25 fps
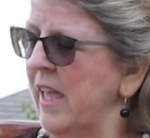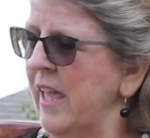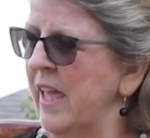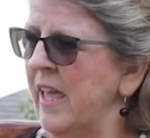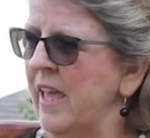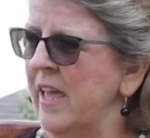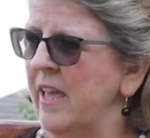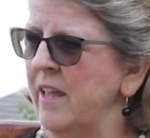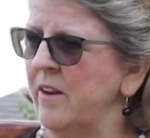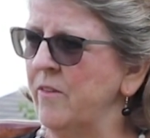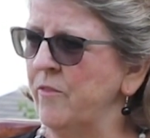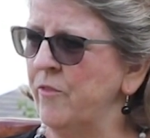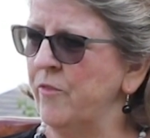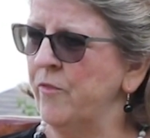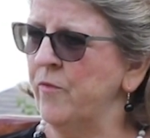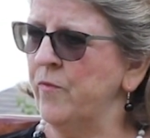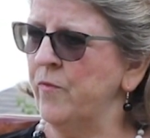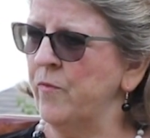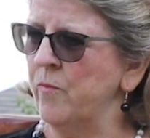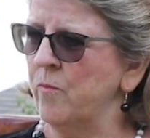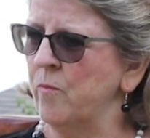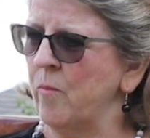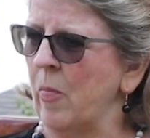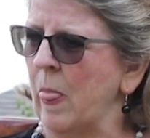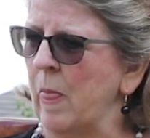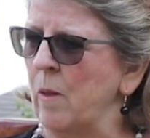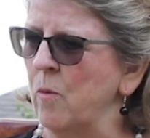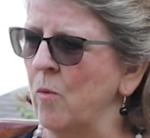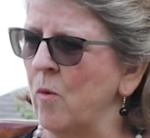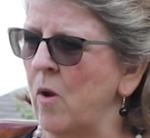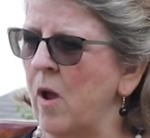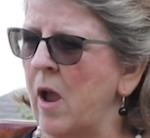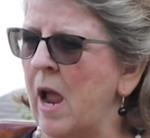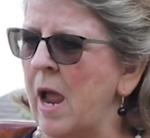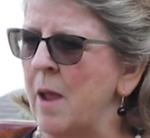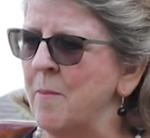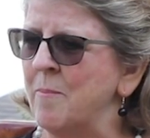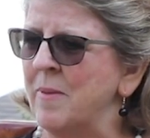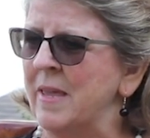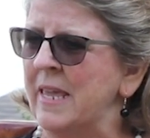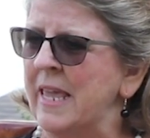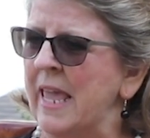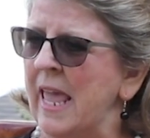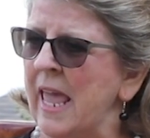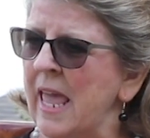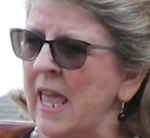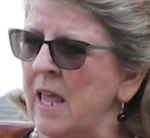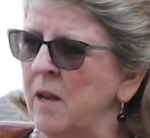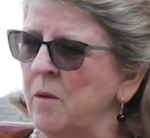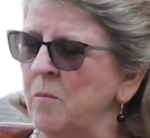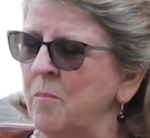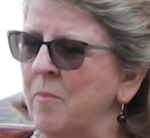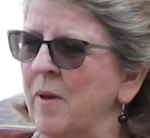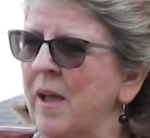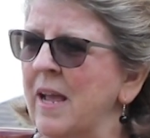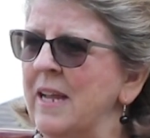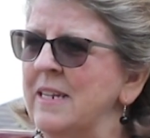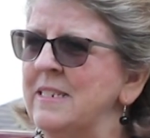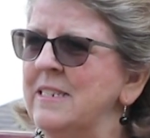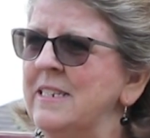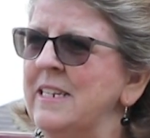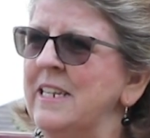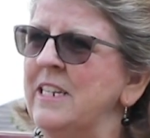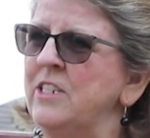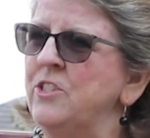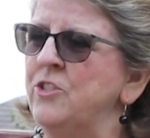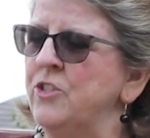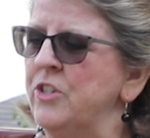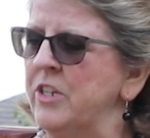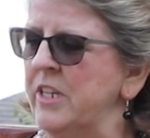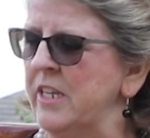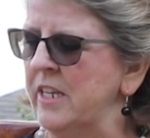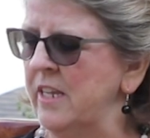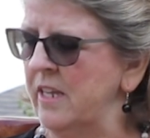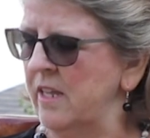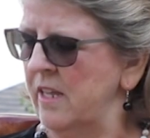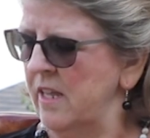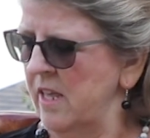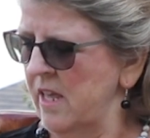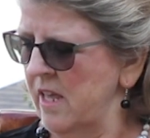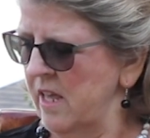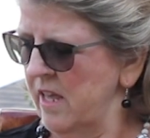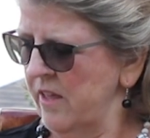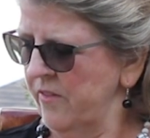And I began by teaching